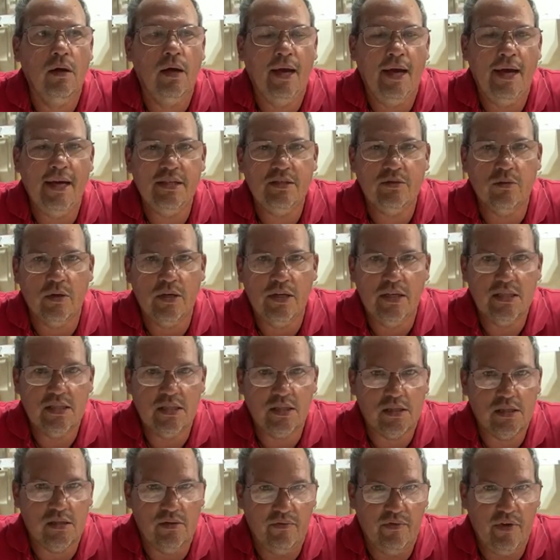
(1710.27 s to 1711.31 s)

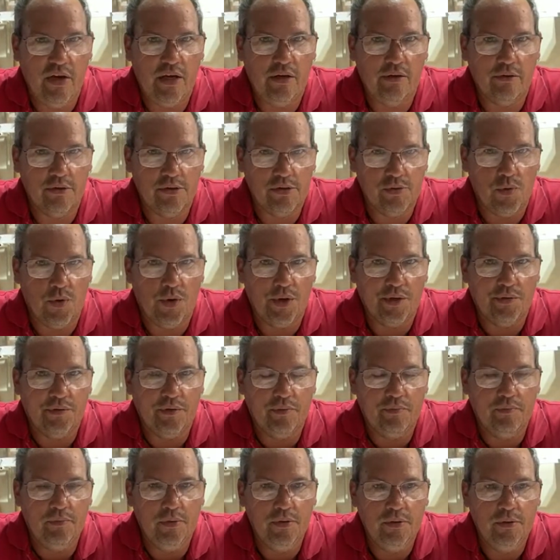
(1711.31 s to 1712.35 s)
A-26 Invader is one of
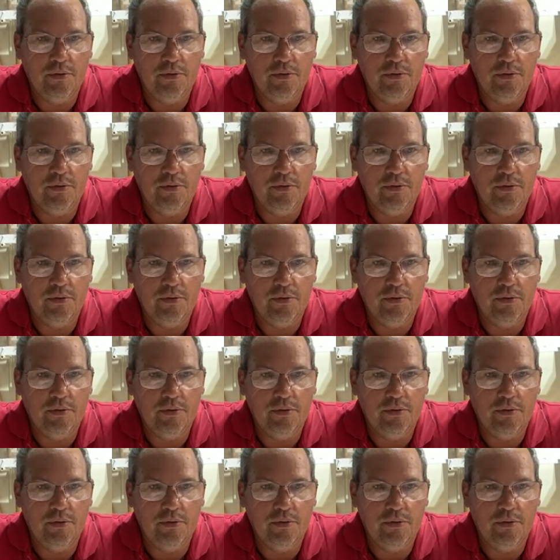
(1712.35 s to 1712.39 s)
them.